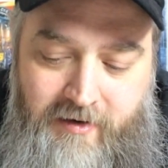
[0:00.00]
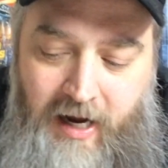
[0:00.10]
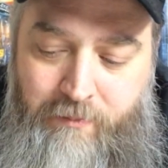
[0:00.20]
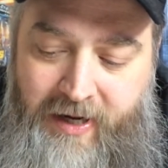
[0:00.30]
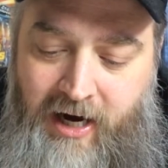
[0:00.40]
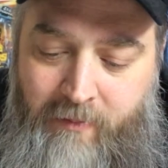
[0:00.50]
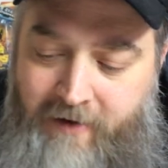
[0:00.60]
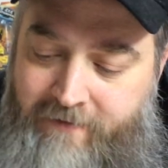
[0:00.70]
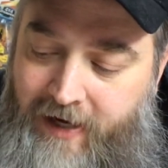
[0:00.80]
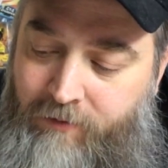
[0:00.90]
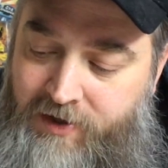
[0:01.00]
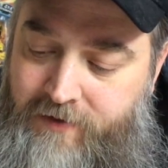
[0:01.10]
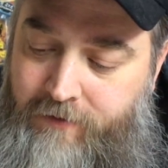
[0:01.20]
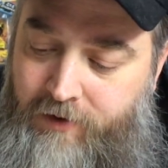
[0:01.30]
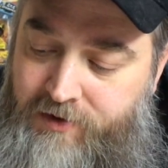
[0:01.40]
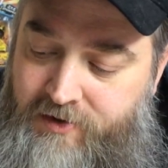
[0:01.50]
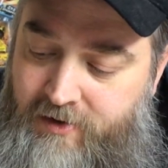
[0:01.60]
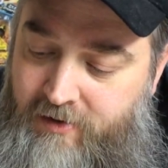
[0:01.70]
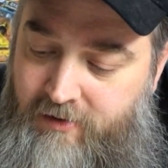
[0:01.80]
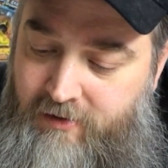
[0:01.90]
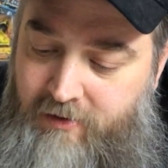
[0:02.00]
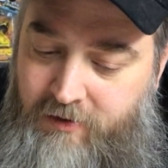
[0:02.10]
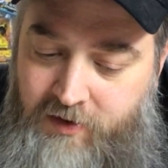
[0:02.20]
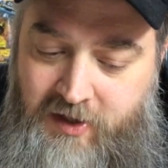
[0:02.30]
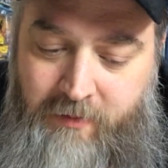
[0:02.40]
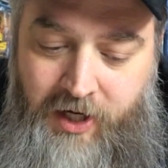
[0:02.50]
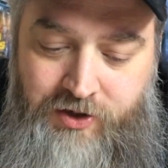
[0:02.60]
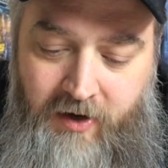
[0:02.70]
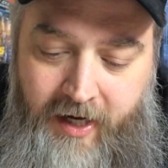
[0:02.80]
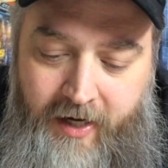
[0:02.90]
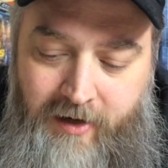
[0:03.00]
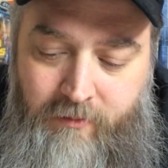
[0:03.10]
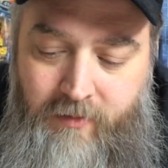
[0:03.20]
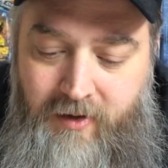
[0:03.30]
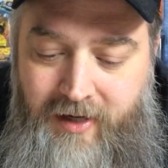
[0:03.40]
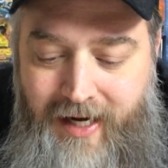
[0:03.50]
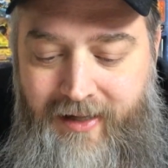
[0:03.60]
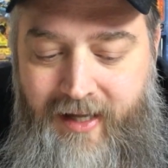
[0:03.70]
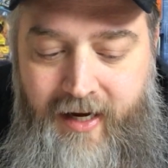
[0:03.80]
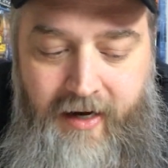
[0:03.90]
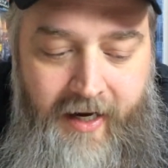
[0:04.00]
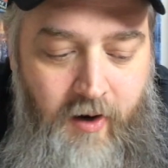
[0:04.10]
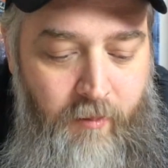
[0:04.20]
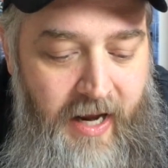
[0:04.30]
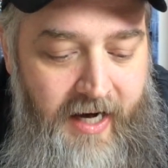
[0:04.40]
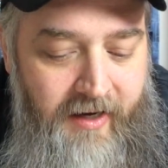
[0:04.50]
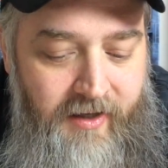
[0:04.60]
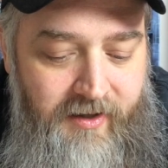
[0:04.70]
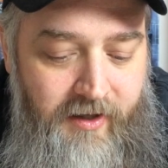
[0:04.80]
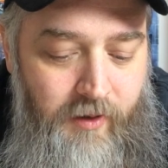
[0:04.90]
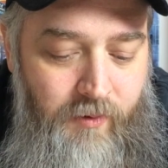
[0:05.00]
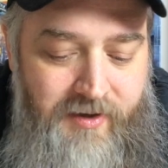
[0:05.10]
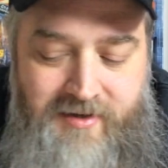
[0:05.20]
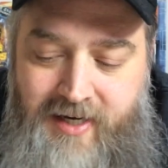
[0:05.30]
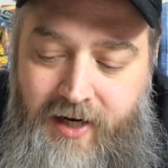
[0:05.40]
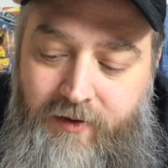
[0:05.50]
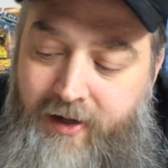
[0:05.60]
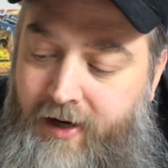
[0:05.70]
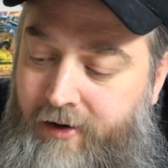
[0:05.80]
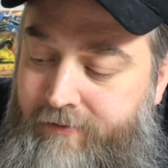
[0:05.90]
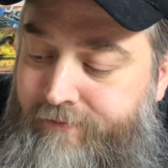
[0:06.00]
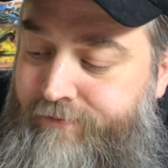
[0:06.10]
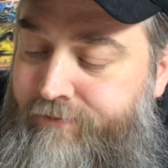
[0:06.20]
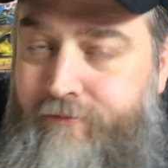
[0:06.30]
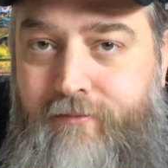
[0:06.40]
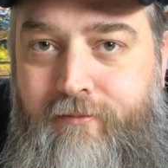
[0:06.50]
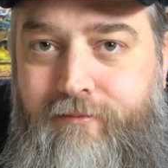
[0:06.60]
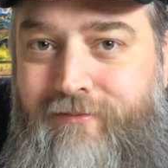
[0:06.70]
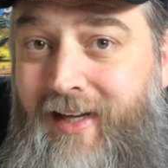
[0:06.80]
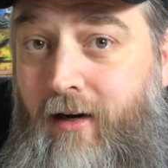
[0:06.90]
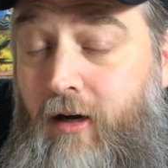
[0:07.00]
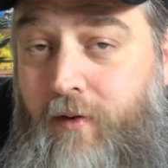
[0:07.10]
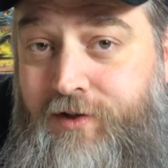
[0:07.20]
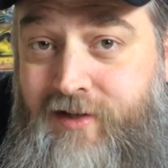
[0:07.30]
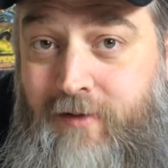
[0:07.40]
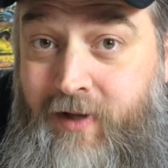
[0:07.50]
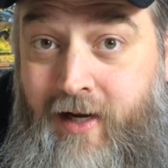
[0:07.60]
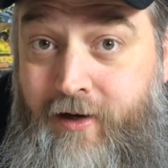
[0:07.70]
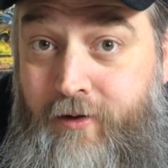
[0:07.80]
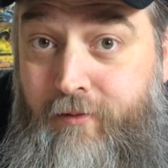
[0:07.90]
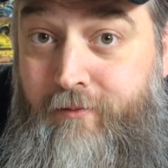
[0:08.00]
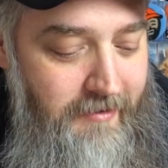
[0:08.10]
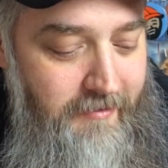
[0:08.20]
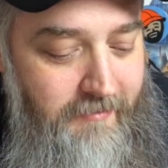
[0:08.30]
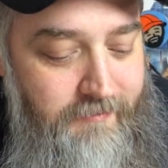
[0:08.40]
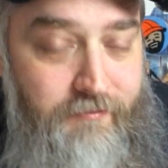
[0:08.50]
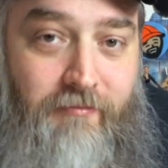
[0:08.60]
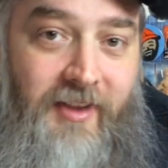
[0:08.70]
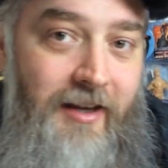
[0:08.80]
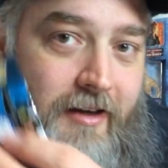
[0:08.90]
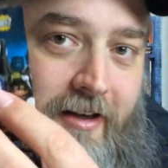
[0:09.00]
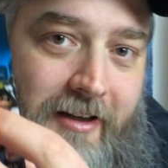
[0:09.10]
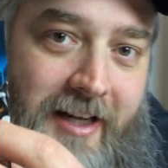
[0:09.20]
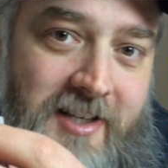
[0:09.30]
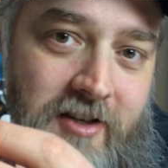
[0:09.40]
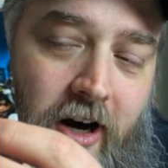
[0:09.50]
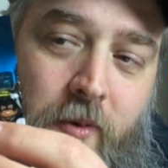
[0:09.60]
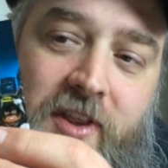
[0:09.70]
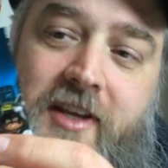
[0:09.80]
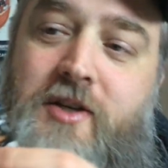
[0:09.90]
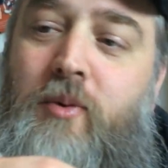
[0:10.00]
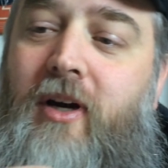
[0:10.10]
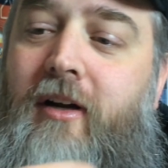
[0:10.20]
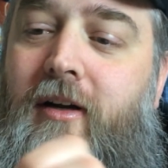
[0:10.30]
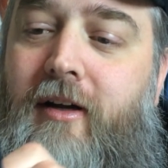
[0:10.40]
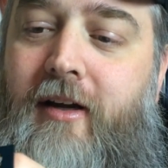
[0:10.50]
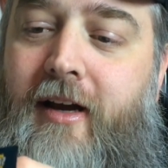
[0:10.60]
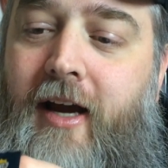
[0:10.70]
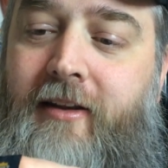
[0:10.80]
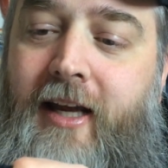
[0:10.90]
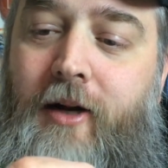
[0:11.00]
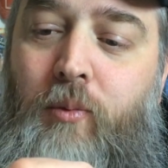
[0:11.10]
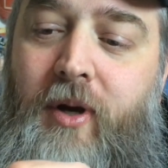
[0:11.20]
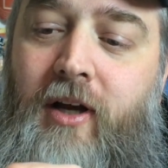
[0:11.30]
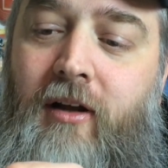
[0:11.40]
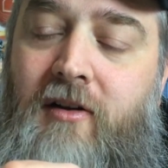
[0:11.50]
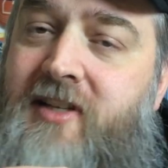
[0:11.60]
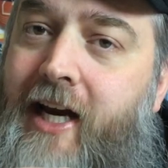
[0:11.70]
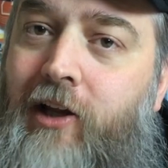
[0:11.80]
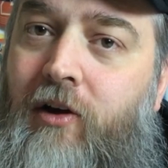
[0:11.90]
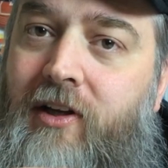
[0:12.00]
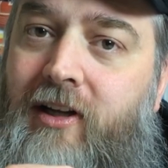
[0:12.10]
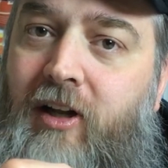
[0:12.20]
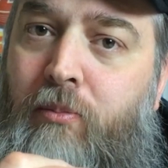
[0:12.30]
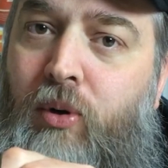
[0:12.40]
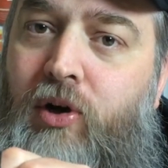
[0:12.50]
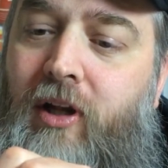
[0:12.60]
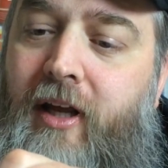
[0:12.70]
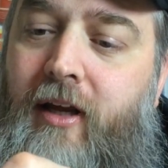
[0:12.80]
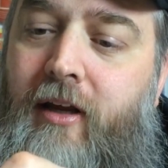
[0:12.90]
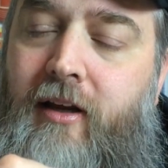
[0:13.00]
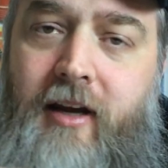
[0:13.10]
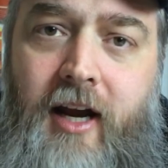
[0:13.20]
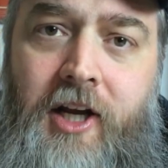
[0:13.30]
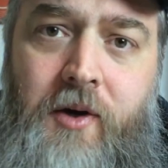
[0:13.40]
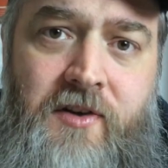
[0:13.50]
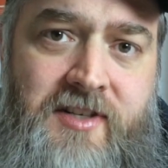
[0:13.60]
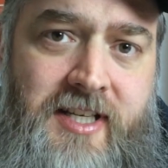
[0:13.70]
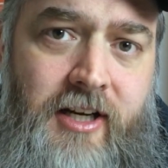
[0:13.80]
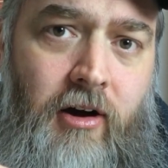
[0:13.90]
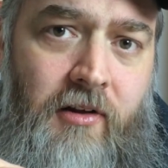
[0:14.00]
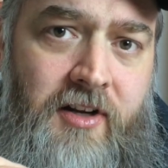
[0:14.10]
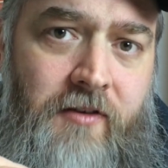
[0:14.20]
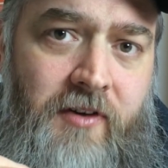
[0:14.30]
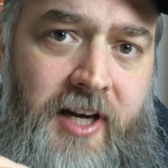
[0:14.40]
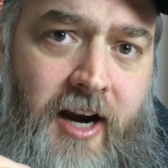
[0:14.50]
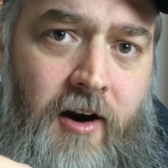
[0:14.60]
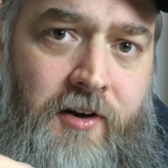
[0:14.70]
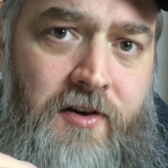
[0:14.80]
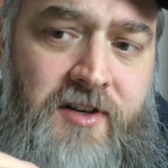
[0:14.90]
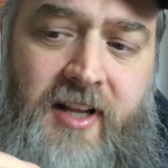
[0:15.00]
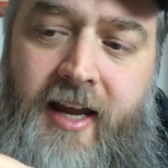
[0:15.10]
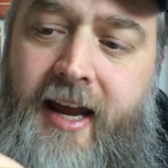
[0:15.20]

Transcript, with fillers: I pick up my favorites first, just to make sure I get them. And then I go back and get the other ones here and there. I don't know, it's just something I do. Let's start with this one, and then we'll take a look at the little booklet, and you can see all the different characters that they